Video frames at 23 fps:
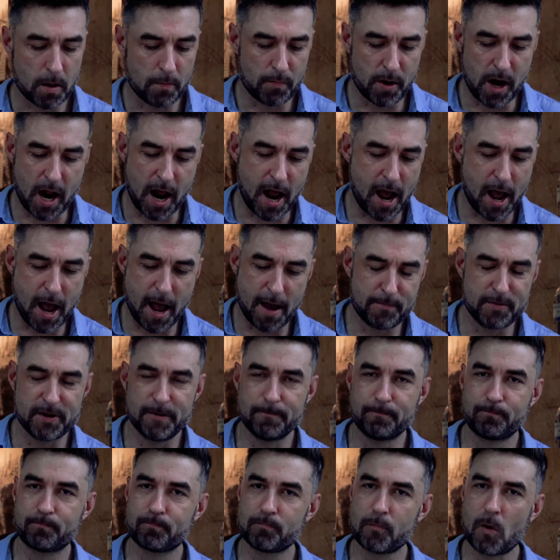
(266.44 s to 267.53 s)
But I, I
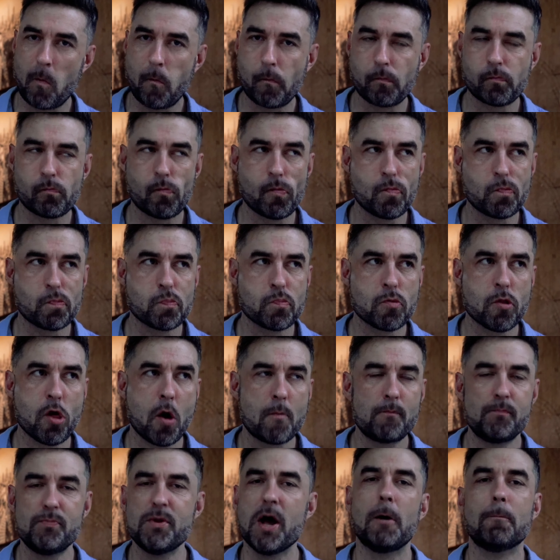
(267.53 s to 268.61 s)
mean,
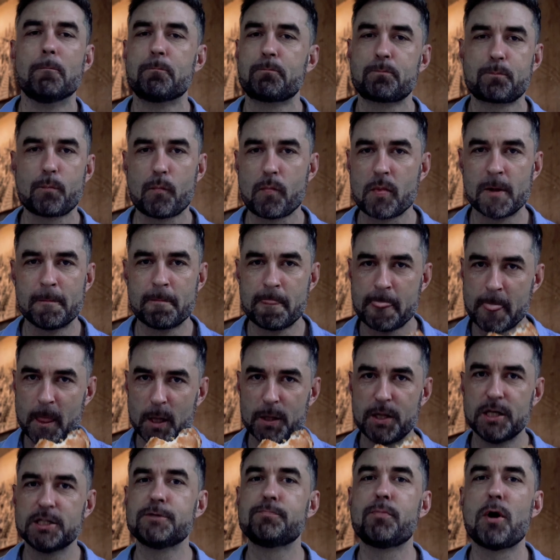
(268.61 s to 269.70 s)
no.
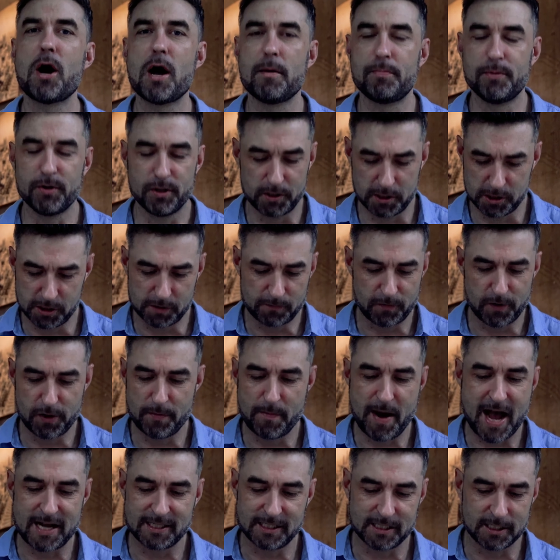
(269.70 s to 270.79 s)
This is popular, this is for the
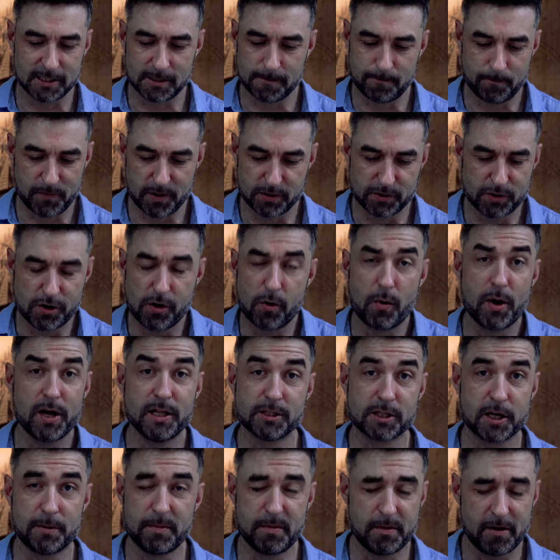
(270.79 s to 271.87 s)
masses. There's no way
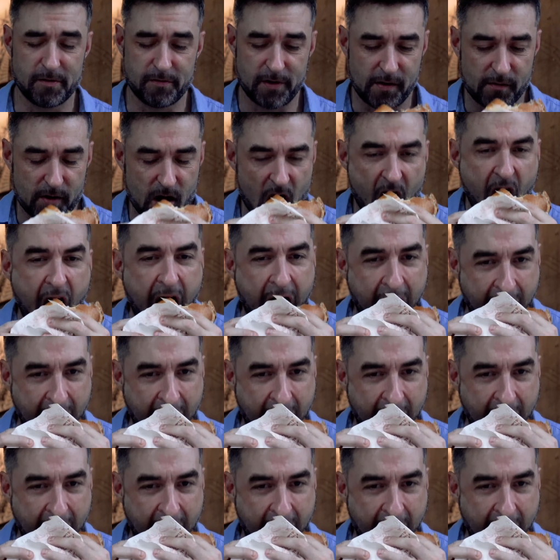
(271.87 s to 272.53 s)
it's gonna be my favorite.